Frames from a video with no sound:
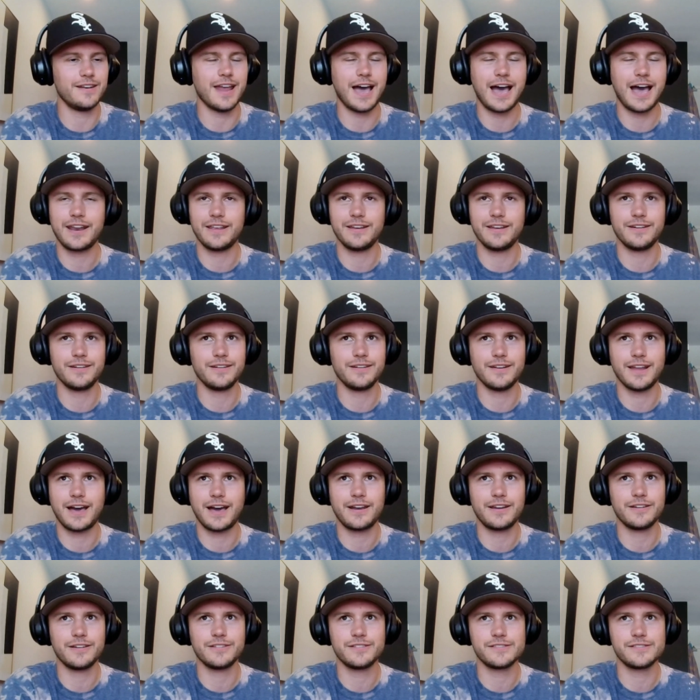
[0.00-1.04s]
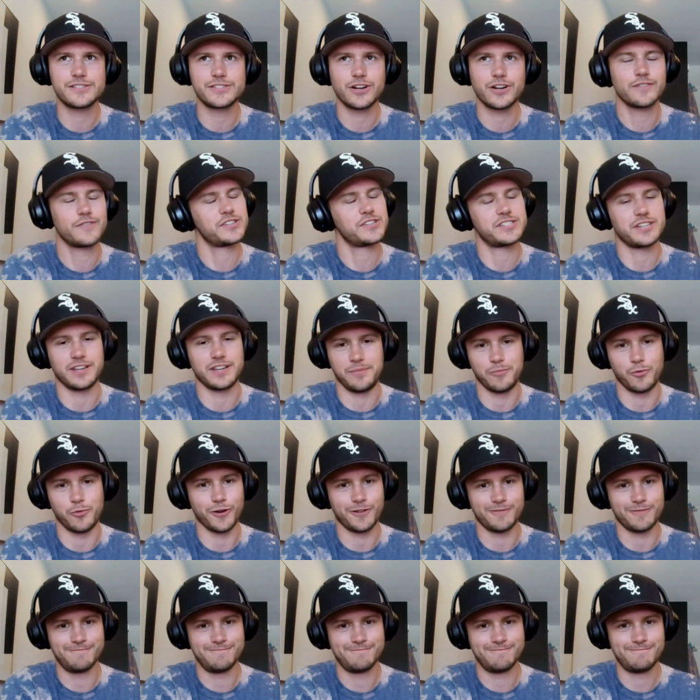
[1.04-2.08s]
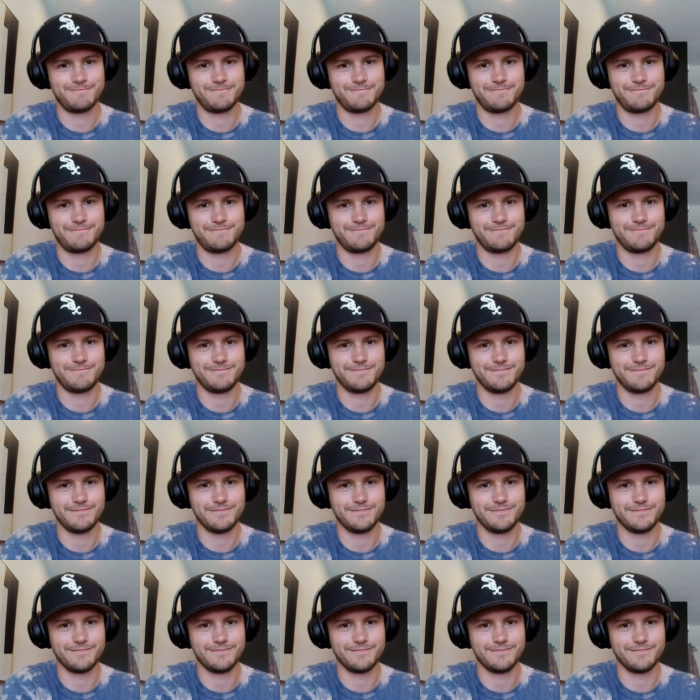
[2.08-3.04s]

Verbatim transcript: not in not in service anymore. I know, but that's